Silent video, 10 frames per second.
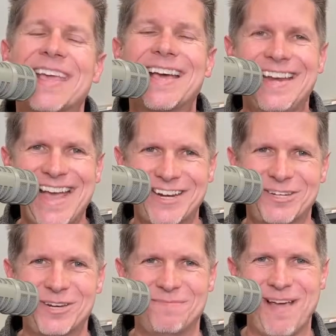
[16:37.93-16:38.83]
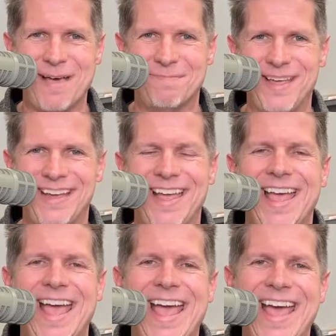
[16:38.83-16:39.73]
connection mapping,
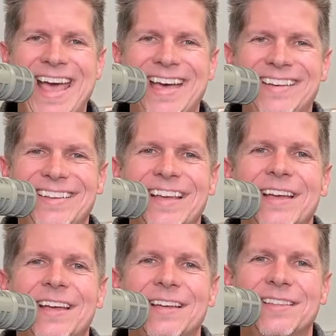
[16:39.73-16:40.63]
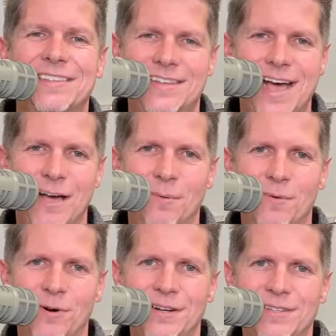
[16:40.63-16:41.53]
and style
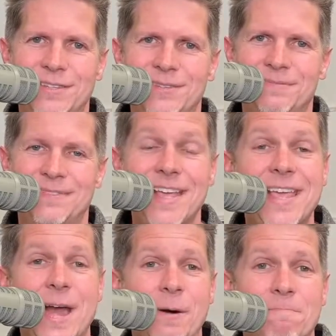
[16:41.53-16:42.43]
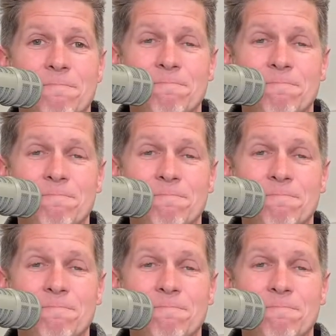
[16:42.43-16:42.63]
boards. Take care.